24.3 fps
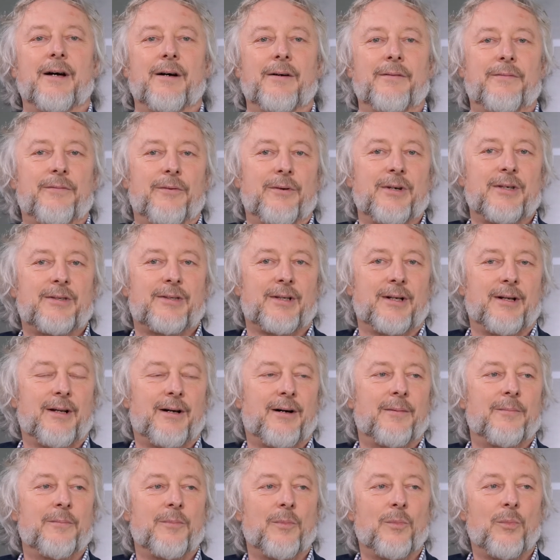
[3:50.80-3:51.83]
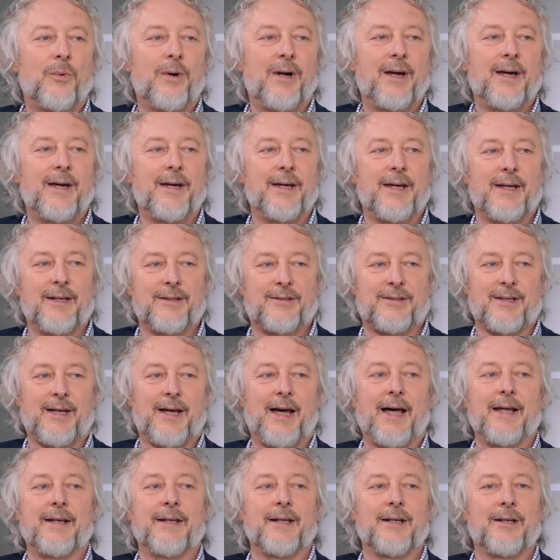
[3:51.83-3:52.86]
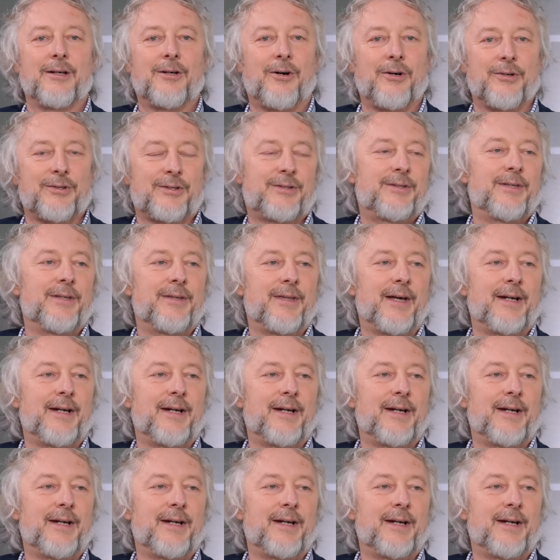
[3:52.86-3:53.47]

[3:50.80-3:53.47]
voice alarm where it's adding cost that